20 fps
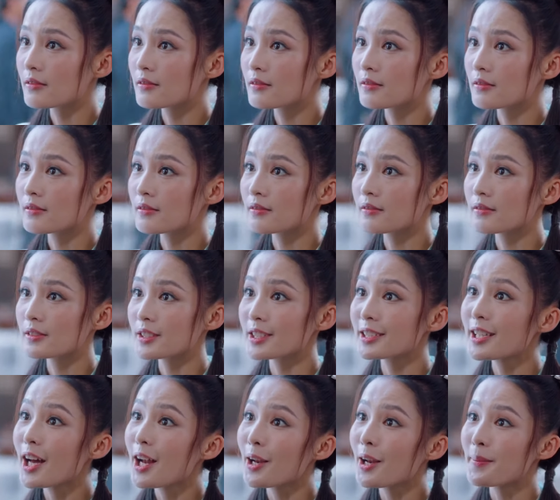Thanks for joining
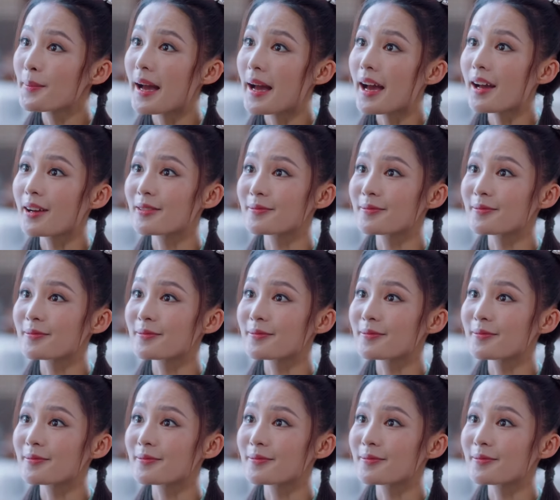me today.